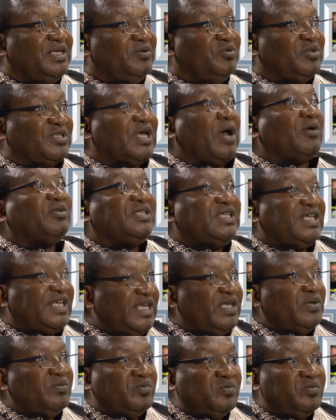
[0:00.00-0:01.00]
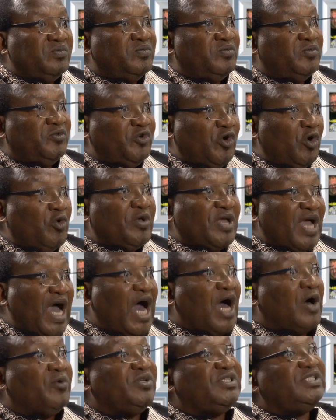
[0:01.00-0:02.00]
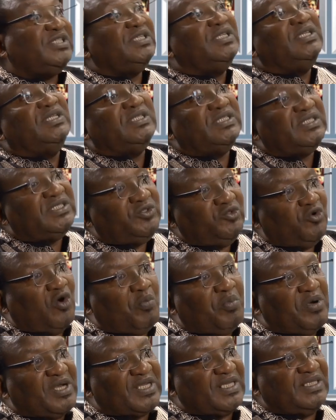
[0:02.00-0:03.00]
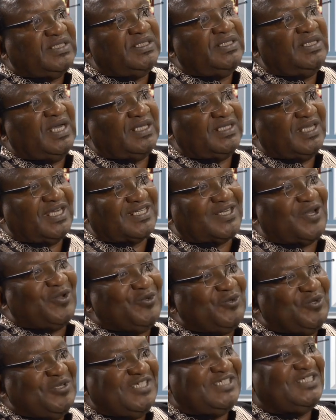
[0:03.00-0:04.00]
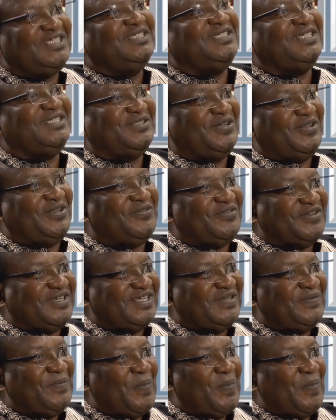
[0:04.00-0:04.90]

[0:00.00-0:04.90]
without him knowing how it is to operate in underground conditions in South Africa.